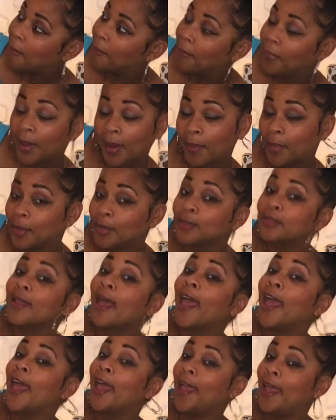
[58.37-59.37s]
bubbles,
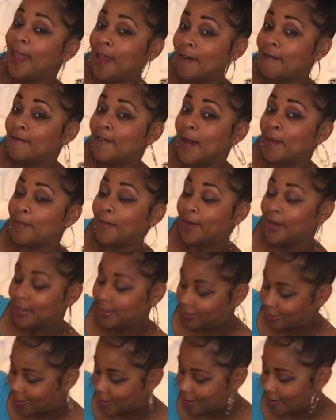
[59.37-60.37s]
and
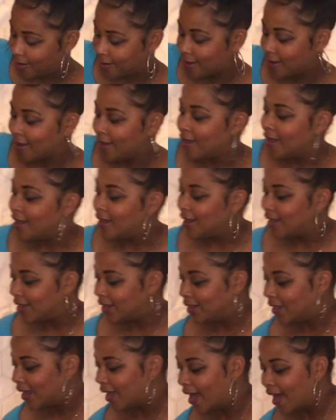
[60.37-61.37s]
vibration.
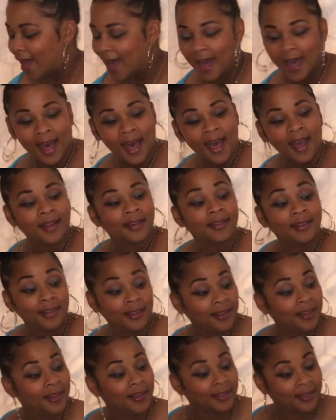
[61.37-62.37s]
I
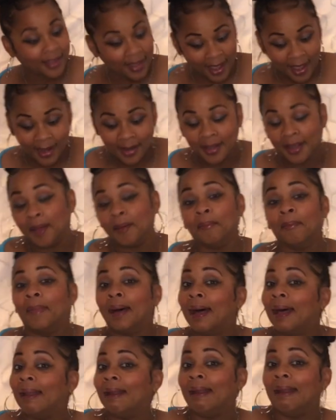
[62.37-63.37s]
need that in my